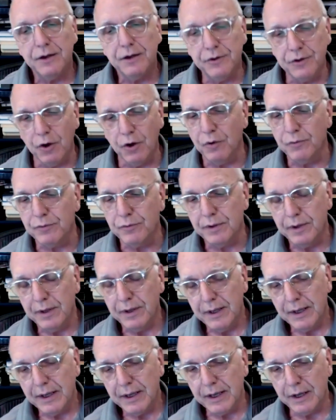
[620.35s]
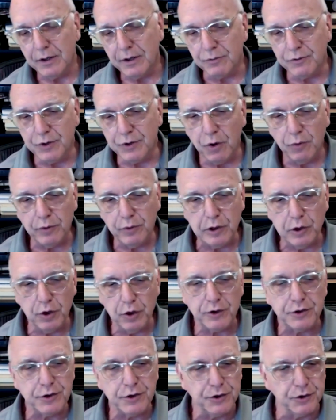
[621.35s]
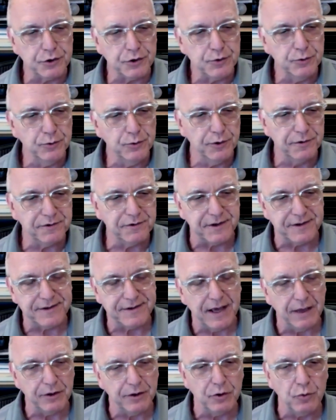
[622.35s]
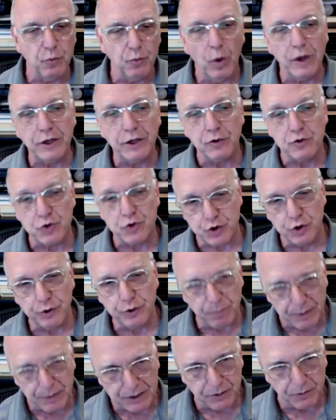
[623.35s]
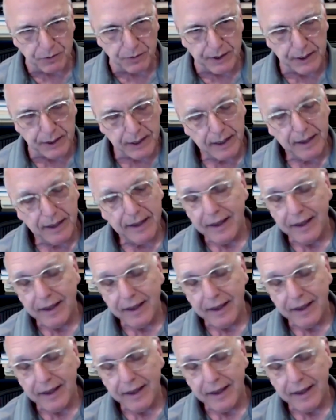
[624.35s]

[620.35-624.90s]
Don't look to the tools to tell you what you should be doing.